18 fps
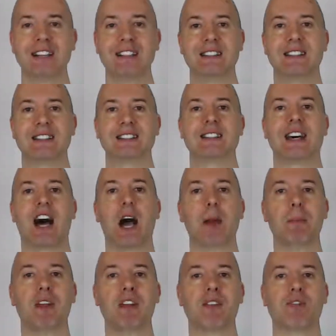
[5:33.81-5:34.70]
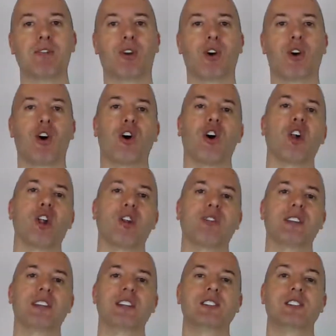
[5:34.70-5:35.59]
The timing for
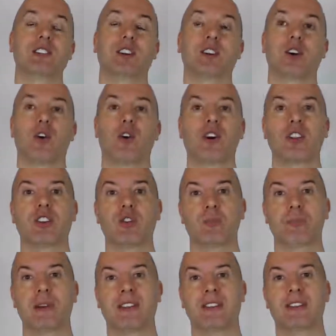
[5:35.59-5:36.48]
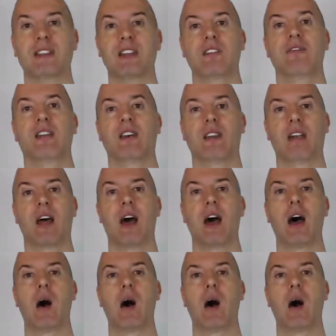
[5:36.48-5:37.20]
all of these are going to be different.